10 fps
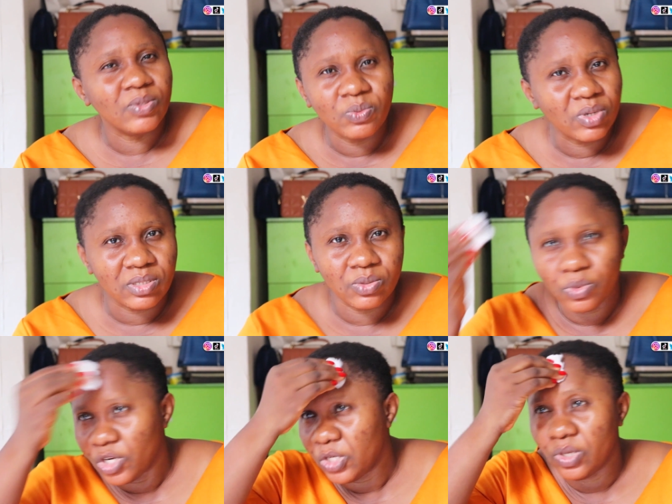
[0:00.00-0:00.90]
what's
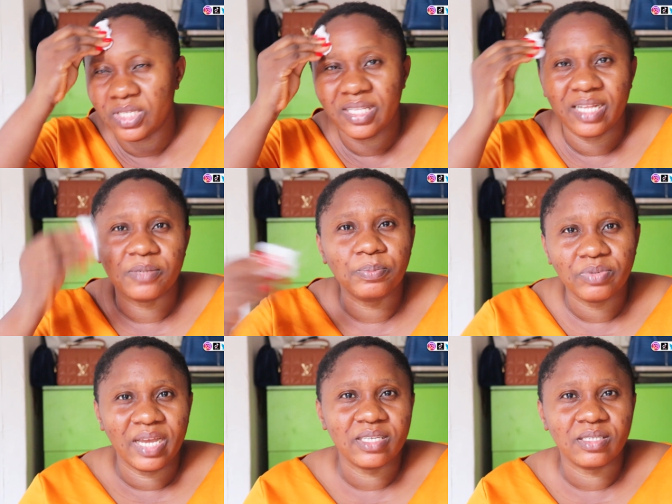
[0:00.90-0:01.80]
going on? Is it that the
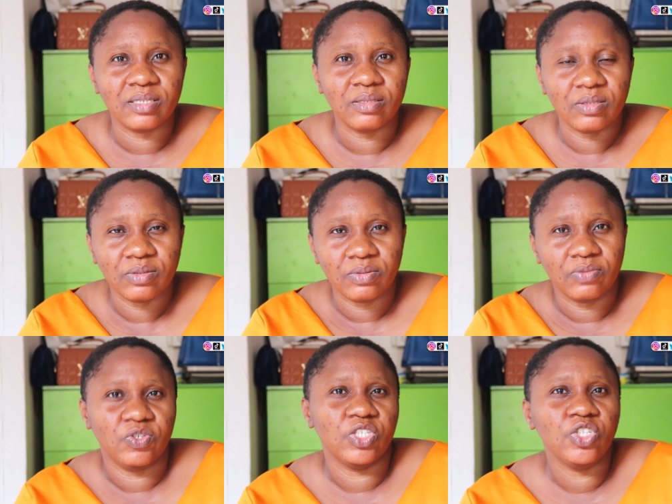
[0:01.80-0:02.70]
price
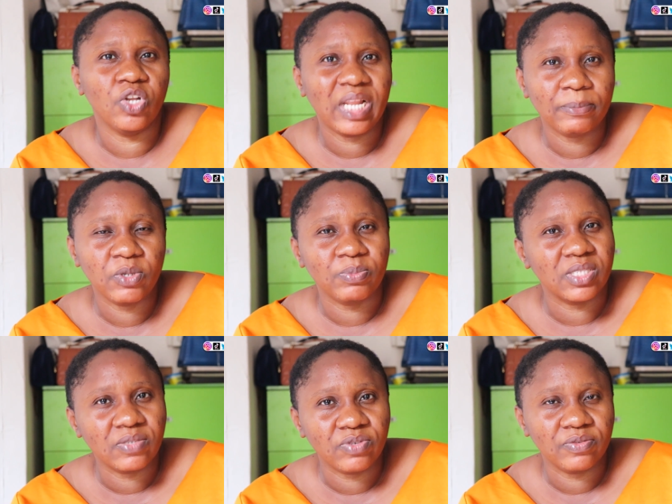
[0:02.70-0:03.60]
if you're using your laptop
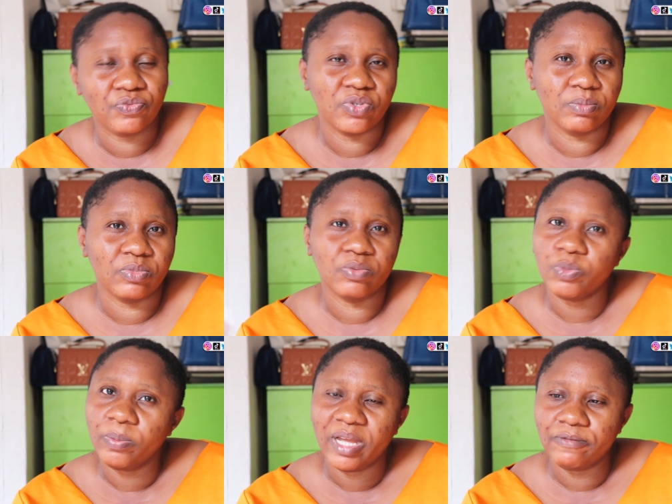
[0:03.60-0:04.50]
is different from
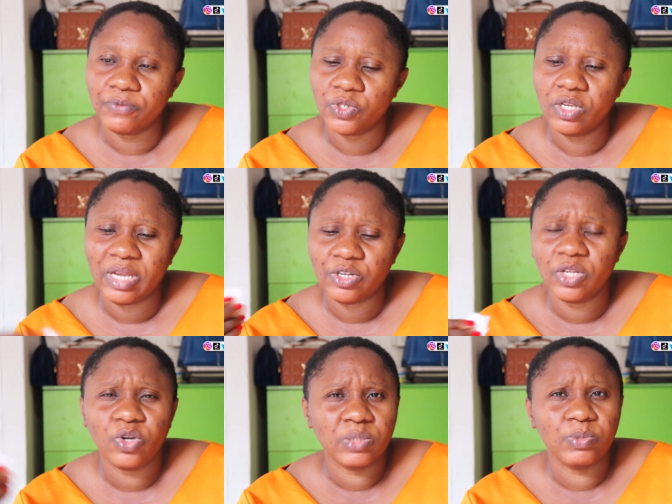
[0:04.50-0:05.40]
mobile phone? So it
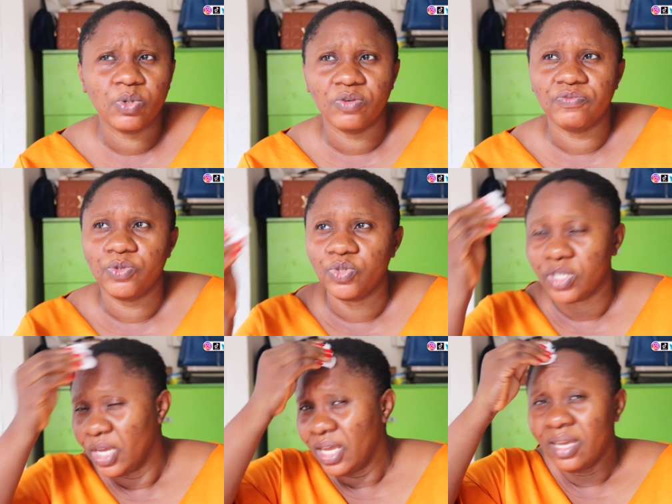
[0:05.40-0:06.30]
actually got me
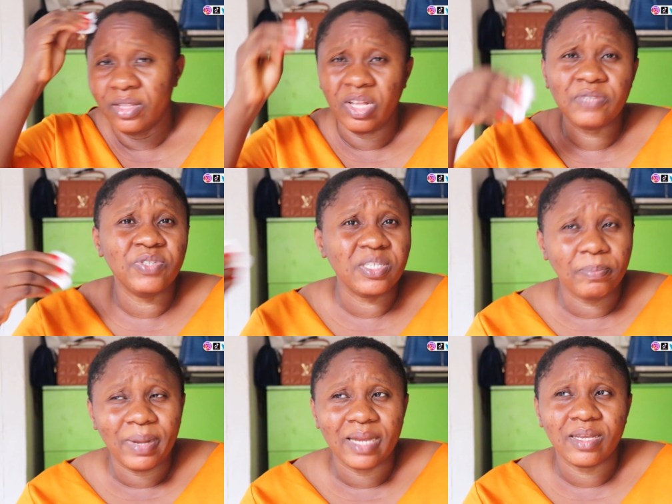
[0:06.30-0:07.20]
confused. Not even the
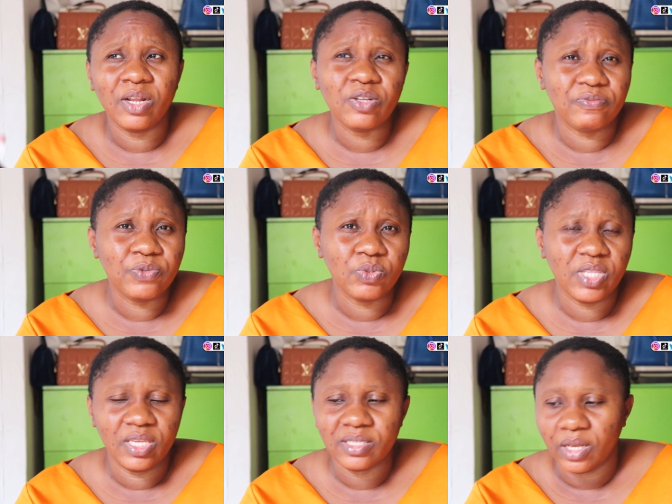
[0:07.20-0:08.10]
bag, a lot of few
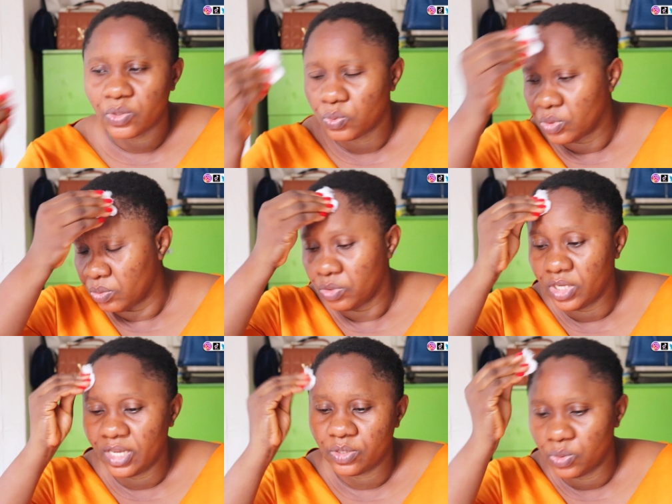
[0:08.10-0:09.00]
things as well, you
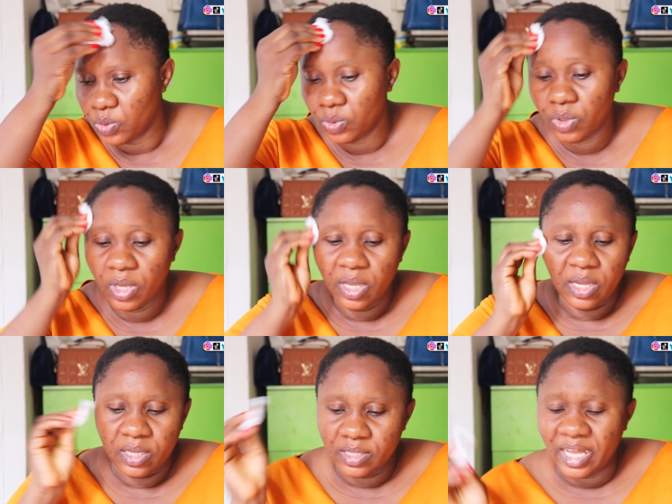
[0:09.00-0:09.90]
get. So
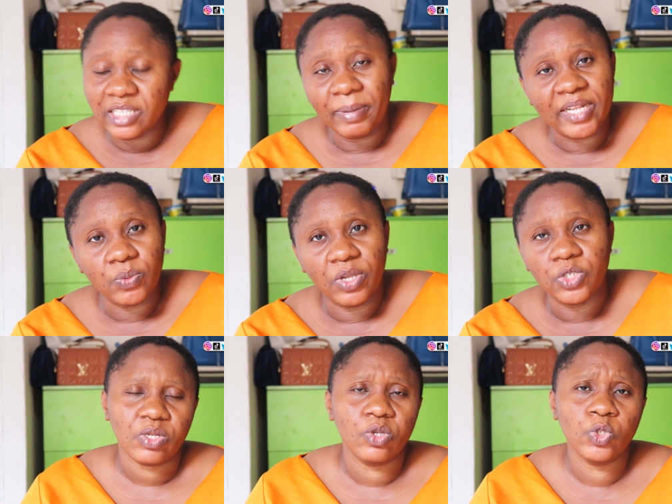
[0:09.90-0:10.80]
that's, by the
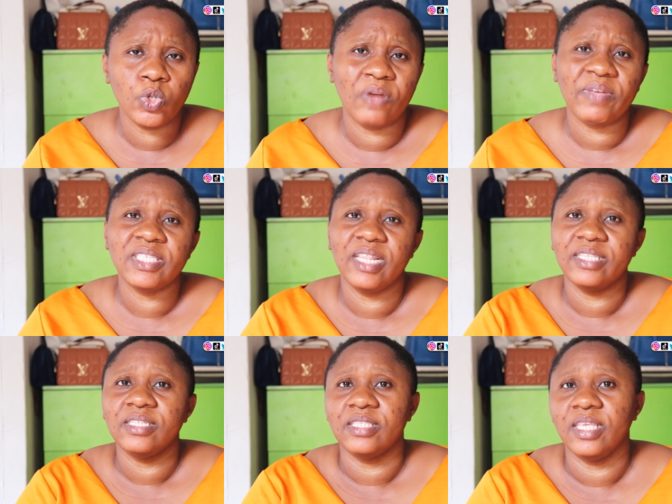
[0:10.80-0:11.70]
way, so after
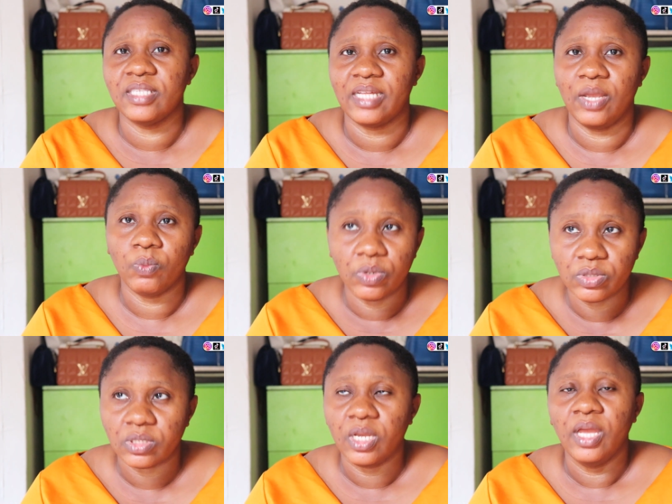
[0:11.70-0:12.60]
selecting the things that I
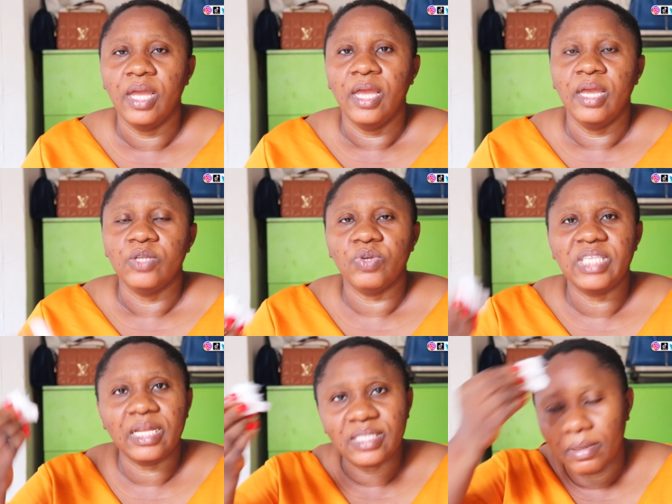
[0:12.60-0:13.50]
want, it
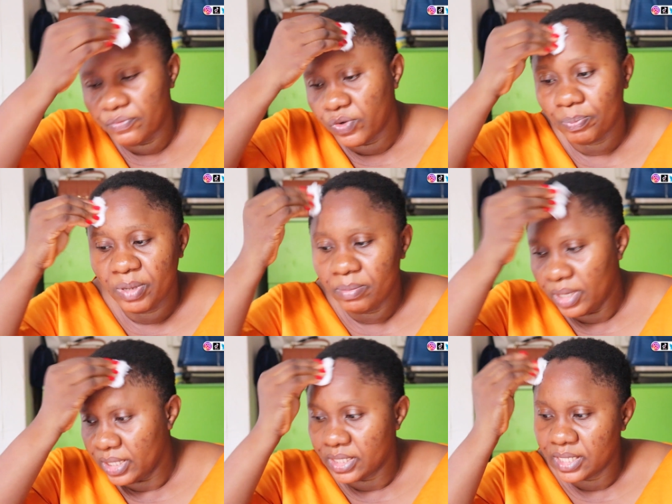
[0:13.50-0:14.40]
was now time for
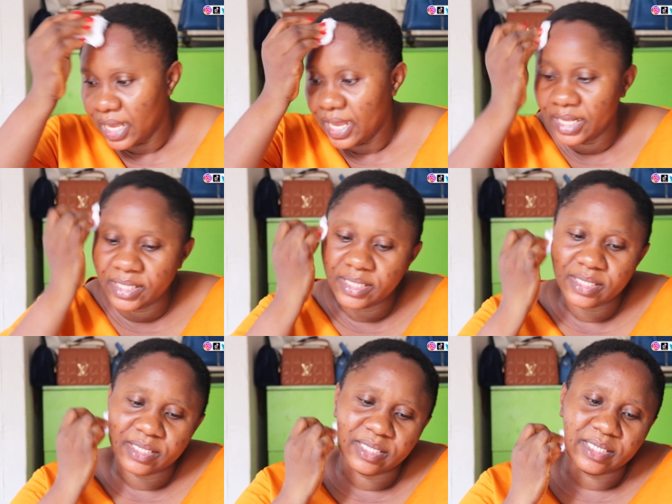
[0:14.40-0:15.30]
payments. And